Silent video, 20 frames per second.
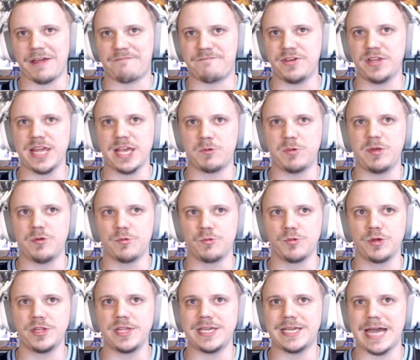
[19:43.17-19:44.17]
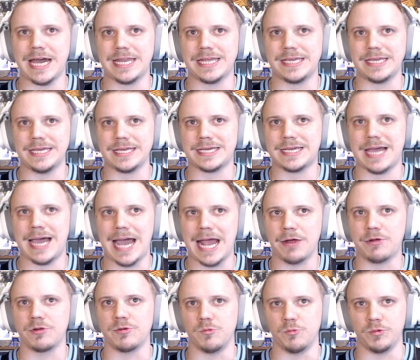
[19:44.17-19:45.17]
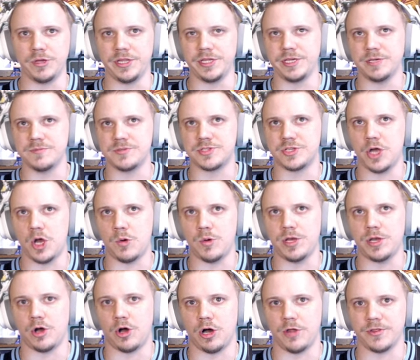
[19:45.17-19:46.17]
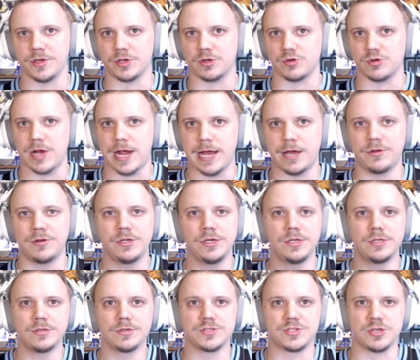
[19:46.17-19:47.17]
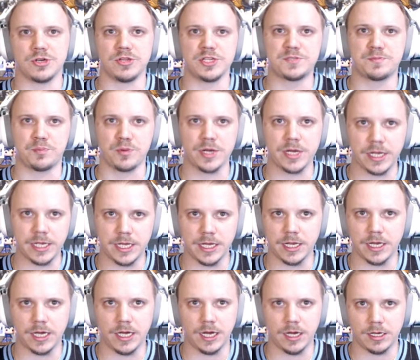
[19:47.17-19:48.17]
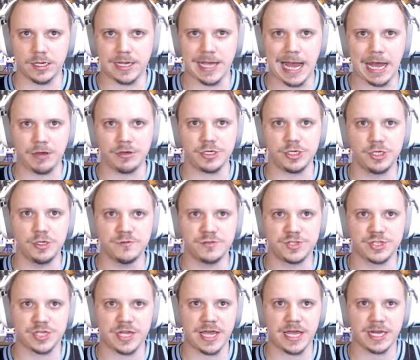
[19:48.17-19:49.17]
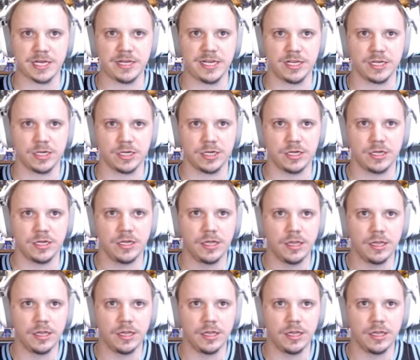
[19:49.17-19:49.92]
I feel like we really got to get Kyren Williams going on the ground. So let's bring in uh, Kyle Juszczyk. Need a good